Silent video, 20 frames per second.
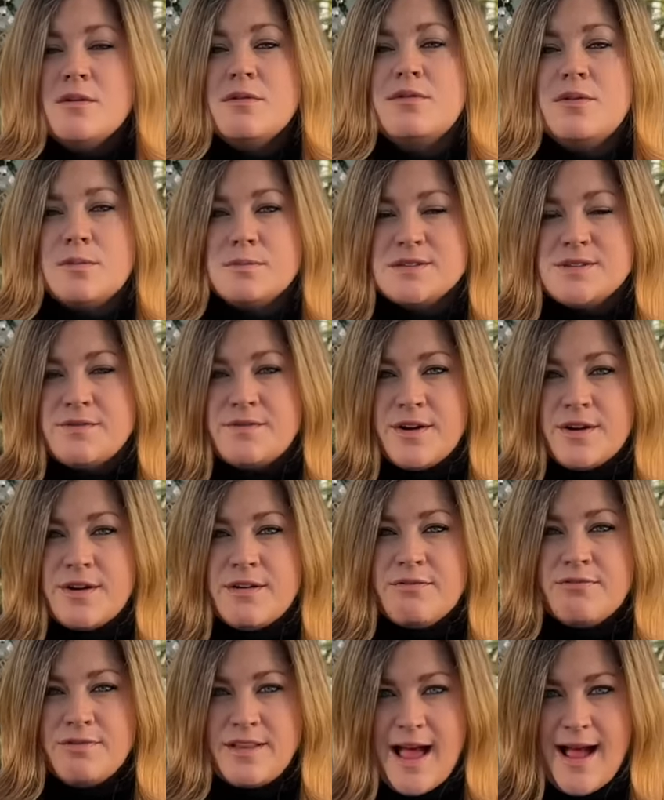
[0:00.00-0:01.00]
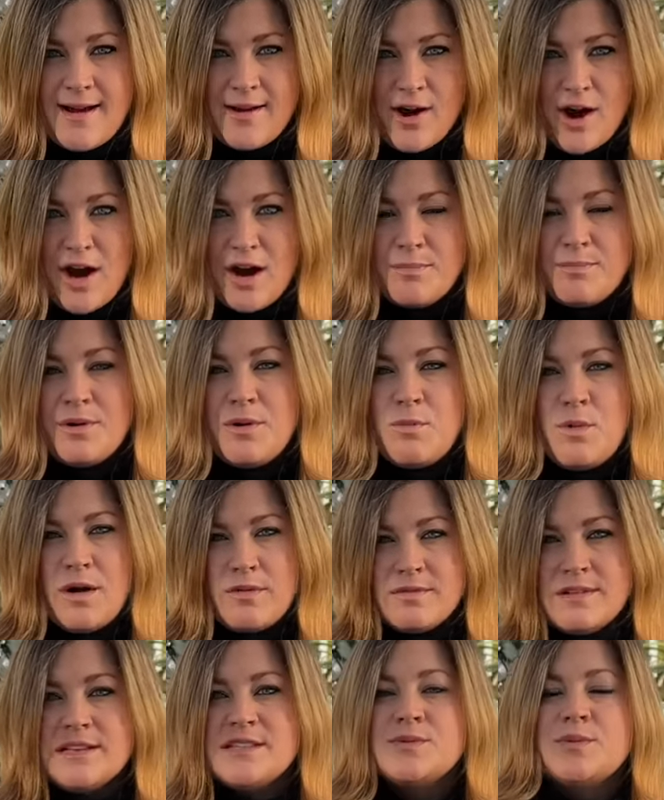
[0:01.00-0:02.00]
forms a very flat carpet, while
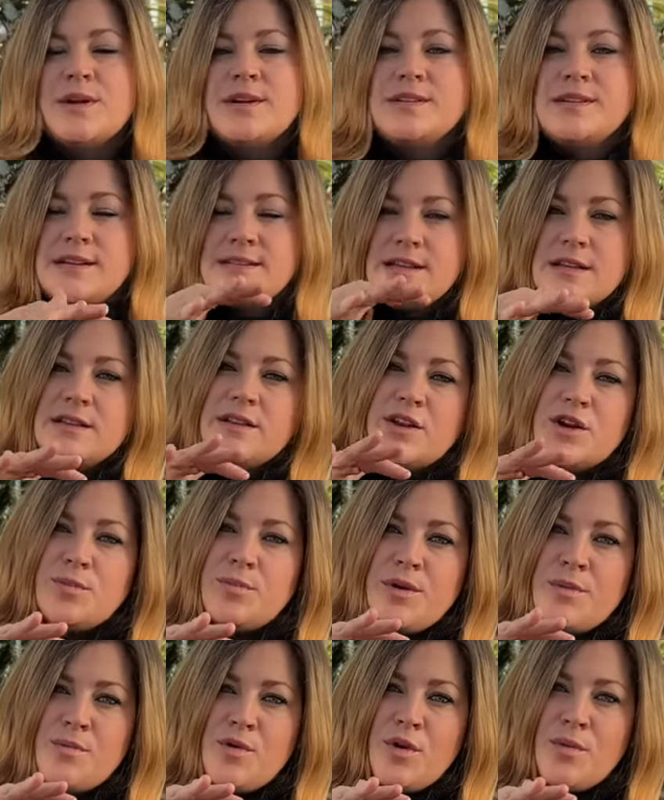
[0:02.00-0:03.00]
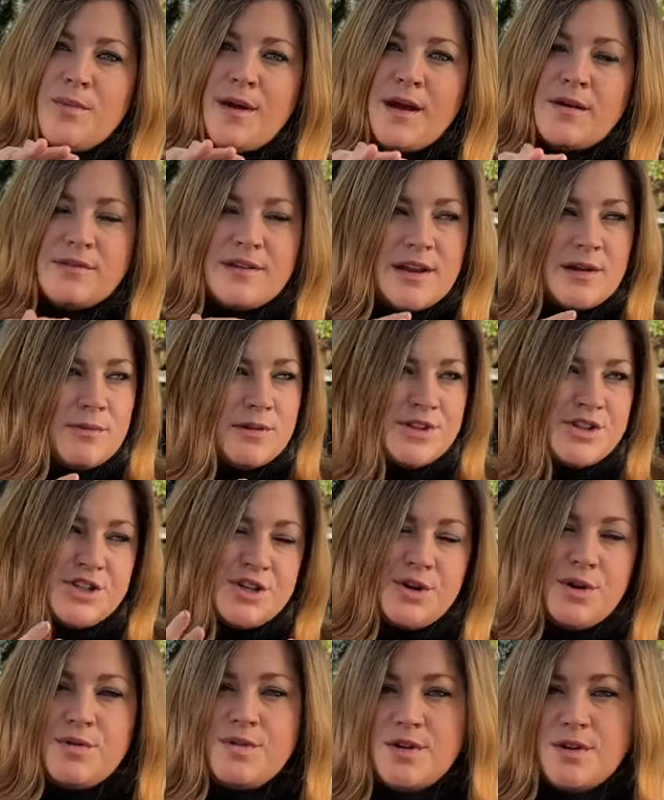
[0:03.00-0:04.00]
this one does a little bit more mounding, which,
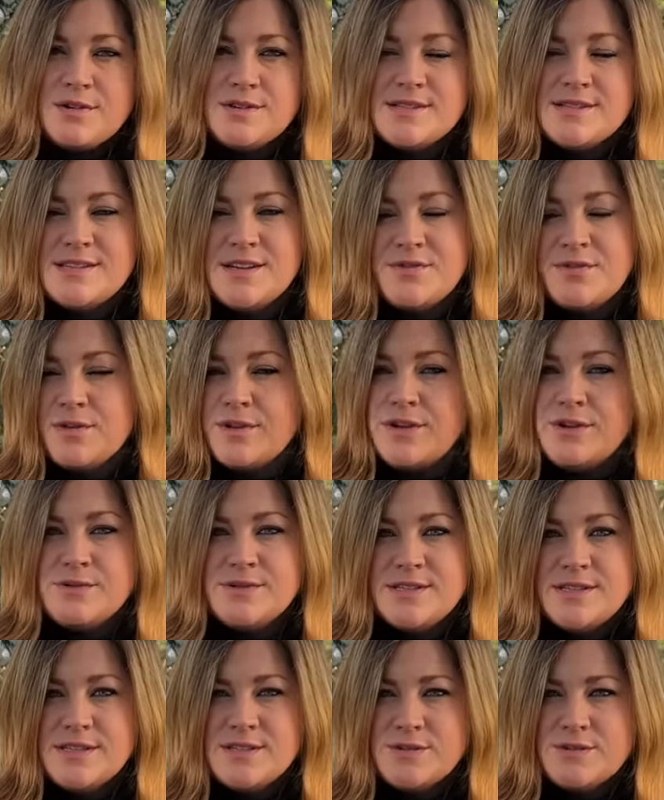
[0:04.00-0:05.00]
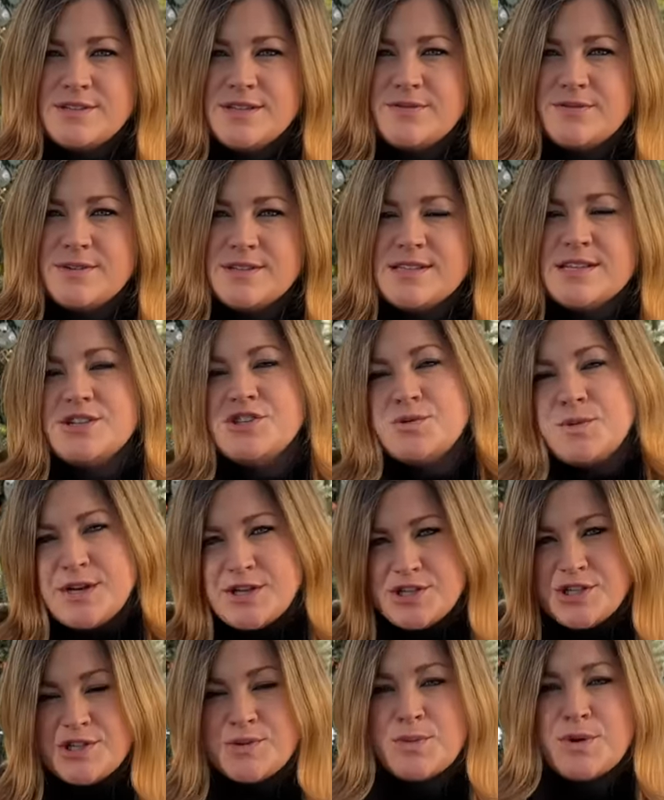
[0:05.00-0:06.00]
you know, there's different uses or different
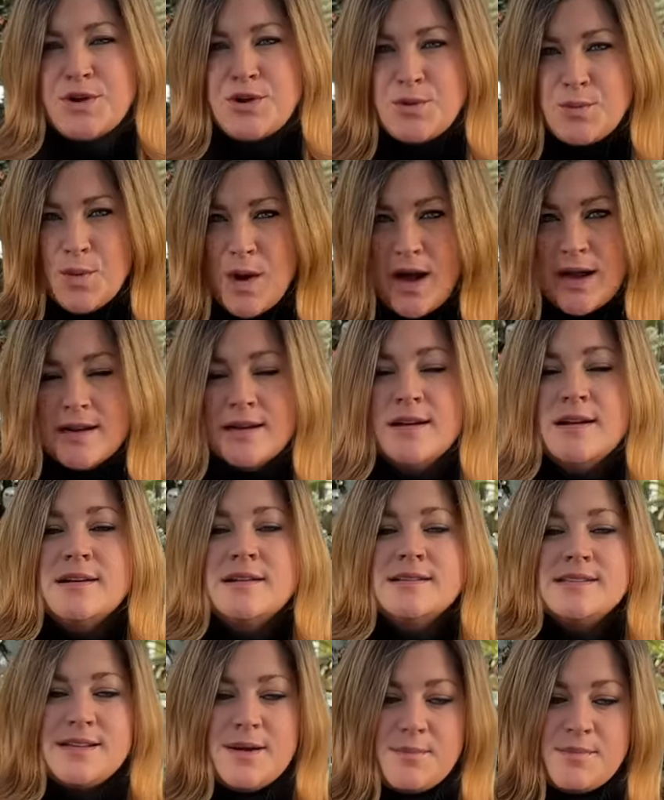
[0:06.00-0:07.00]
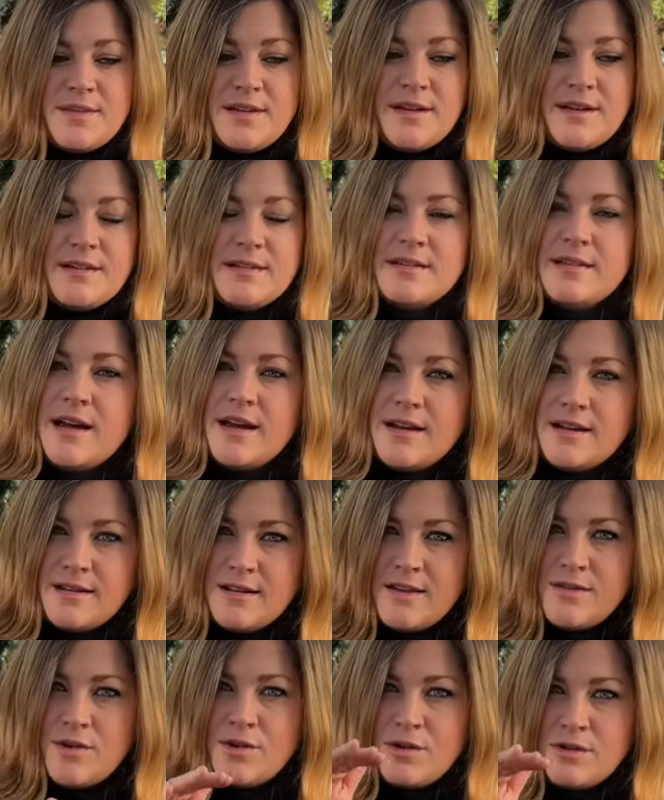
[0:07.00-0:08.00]
situations where you want something that
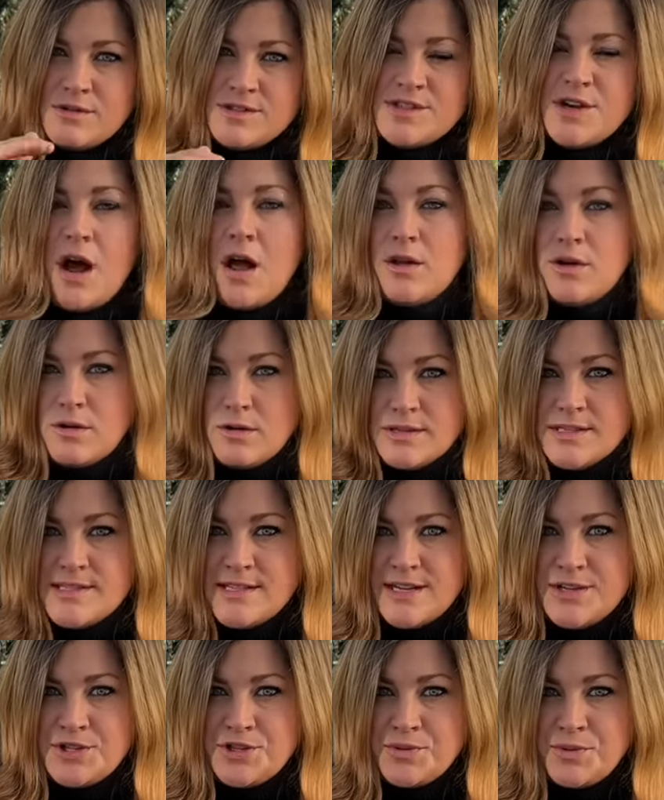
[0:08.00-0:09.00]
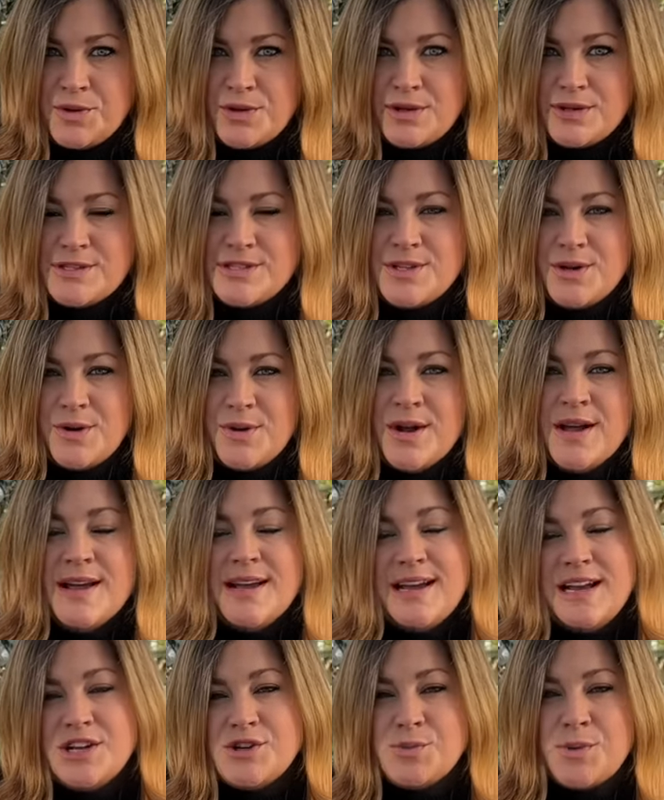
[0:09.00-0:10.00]
either grows taller or stays shorter. So
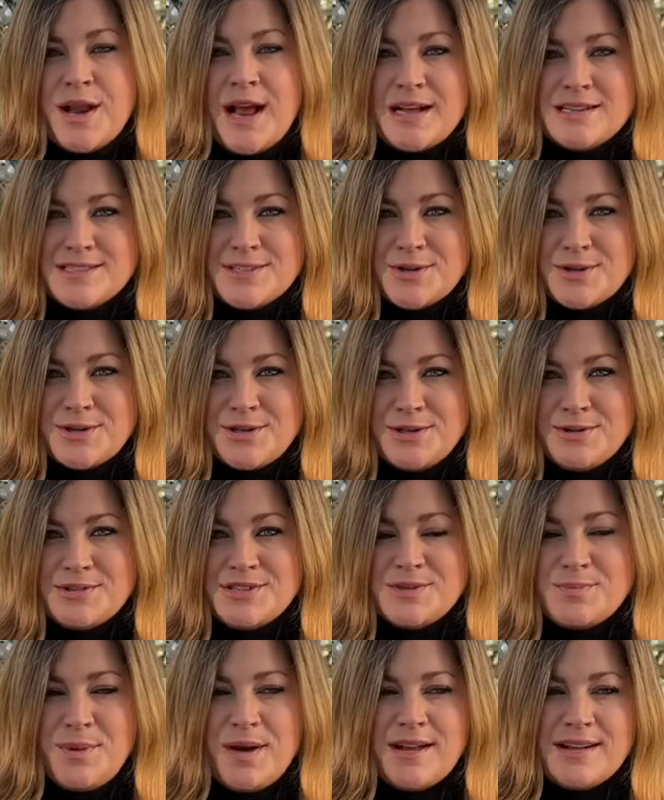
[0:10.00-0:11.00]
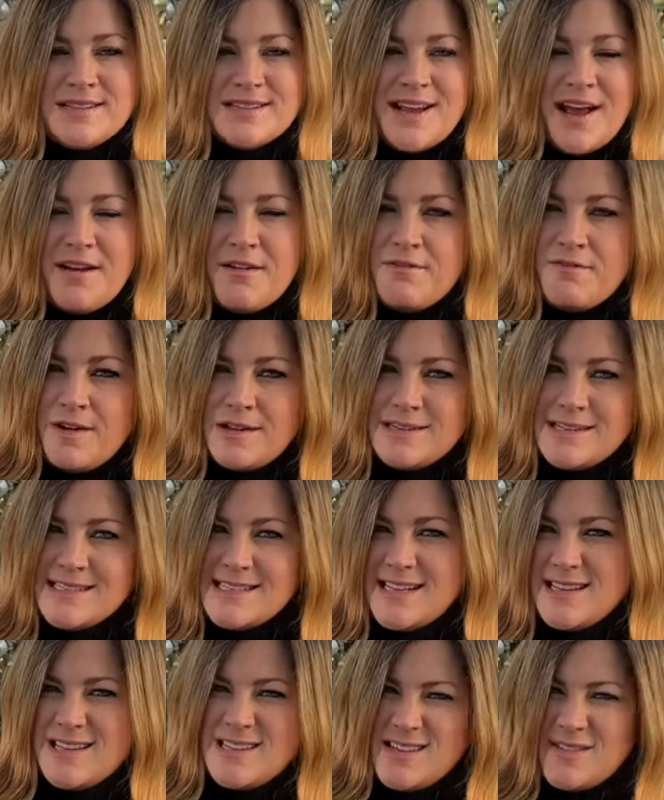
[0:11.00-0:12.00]
each one has their use, but it's kind of fun to
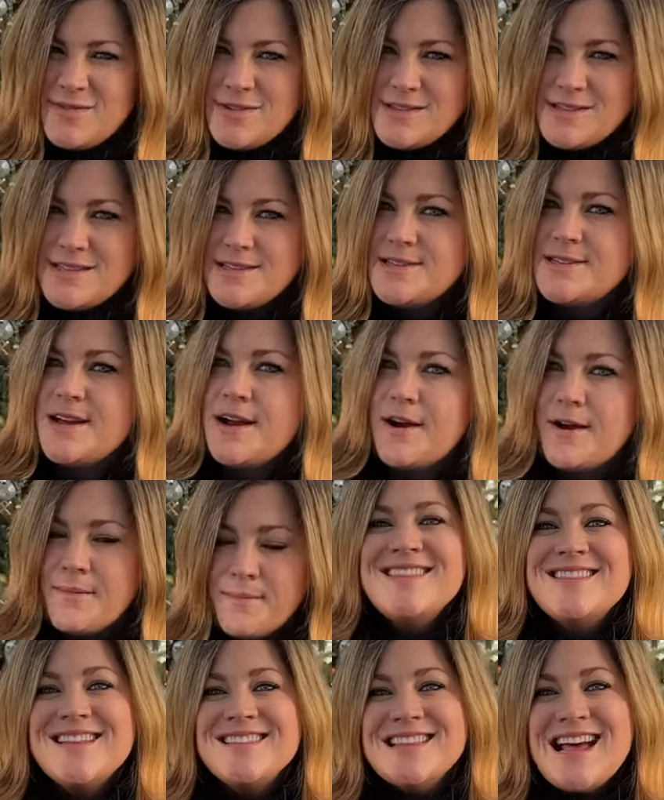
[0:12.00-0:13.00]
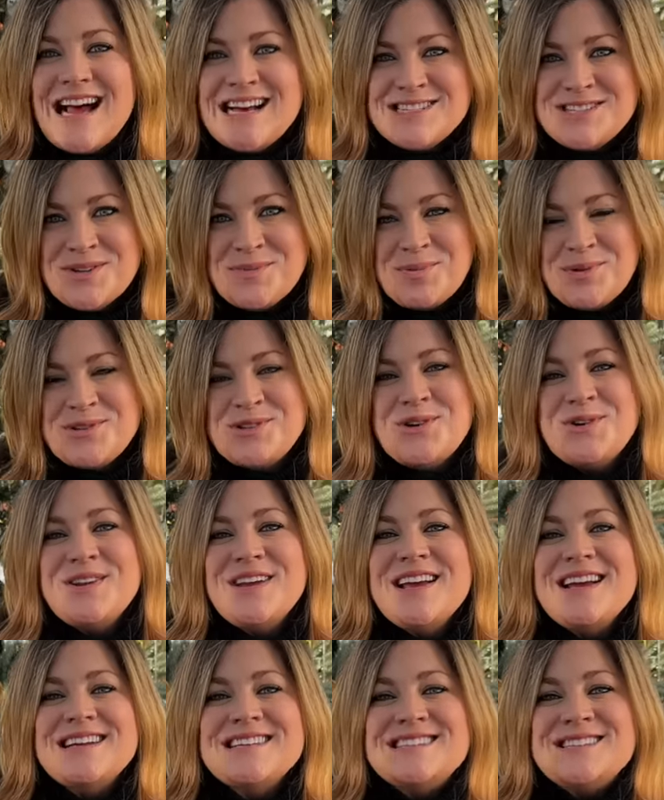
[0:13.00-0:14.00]
see the differences there. The last
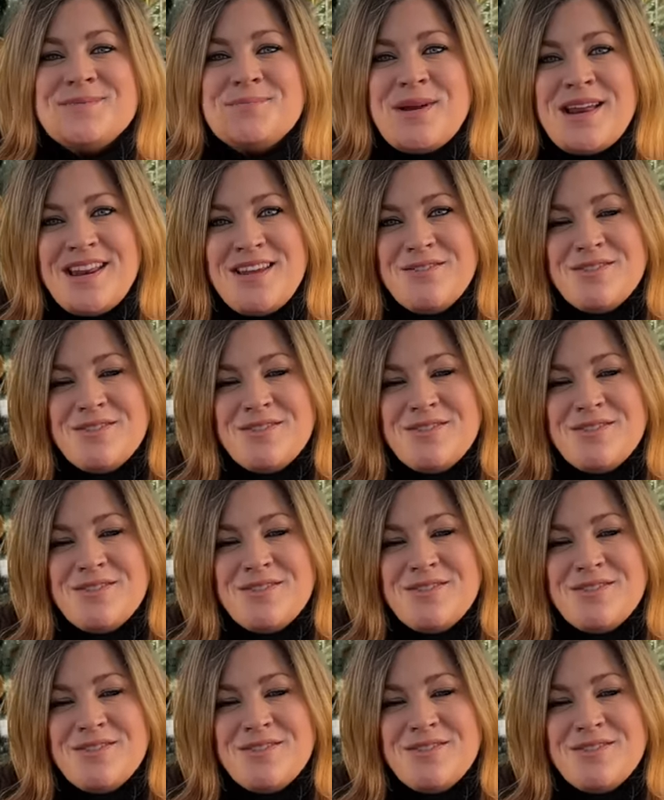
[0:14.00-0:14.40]
Supertunia is the Mini